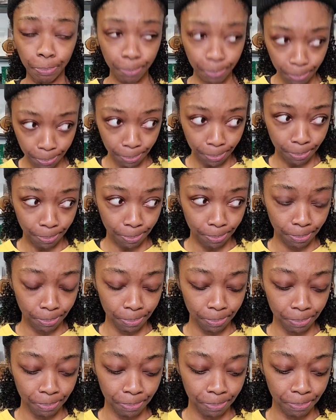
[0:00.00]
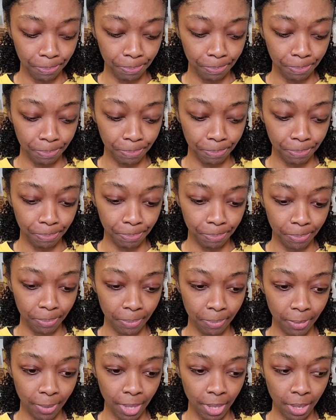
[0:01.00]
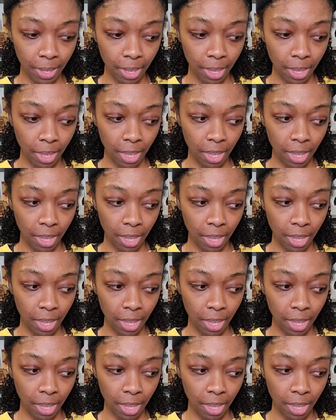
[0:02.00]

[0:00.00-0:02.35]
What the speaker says: (silence)